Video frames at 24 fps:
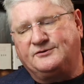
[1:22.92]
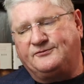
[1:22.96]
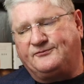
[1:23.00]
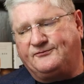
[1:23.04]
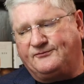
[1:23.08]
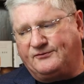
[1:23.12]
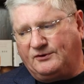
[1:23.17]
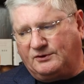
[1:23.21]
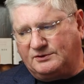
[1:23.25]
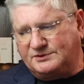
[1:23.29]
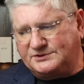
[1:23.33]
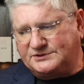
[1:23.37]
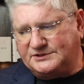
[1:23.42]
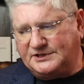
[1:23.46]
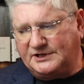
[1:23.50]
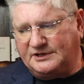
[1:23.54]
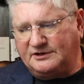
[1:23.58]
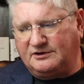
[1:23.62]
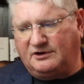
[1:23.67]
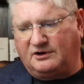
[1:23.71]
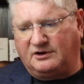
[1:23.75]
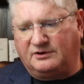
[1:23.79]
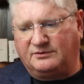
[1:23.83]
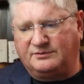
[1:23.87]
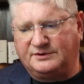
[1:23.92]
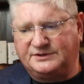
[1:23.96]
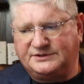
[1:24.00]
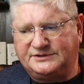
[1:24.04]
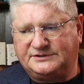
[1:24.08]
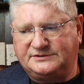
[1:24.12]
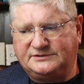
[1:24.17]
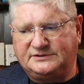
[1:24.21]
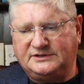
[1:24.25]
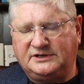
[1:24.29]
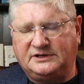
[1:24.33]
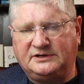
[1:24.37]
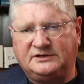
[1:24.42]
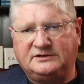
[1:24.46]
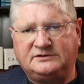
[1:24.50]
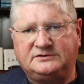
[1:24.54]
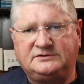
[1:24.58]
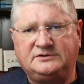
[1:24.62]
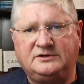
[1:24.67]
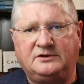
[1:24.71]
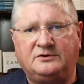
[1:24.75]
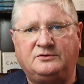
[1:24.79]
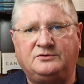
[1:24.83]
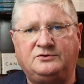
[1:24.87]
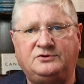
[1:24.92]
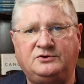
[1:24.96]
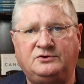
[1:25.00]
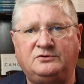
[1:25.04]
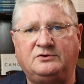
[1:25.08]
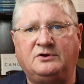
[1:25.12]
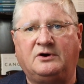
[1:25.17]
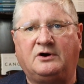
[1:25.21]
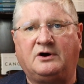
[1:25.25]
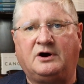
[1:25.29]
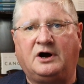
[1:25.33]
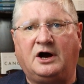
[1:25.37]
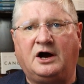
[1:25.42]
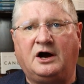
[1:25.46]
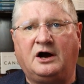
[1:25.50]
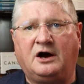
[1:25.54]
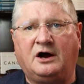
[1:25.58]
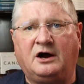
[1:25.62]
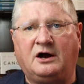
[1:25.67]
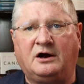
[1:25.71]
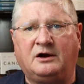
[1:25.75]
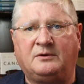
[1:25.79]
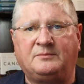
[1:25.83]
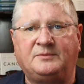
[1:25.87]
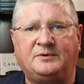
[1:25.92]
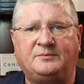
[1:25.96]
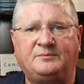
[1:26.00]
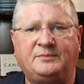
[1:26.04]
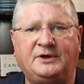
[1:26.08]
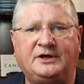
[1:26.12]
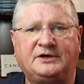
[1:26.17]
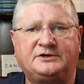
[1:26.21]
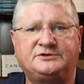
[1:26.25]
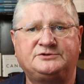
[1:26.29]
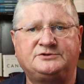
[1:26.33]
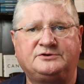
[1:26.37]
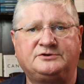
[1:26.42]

the first thing always is, you know, do no harm and make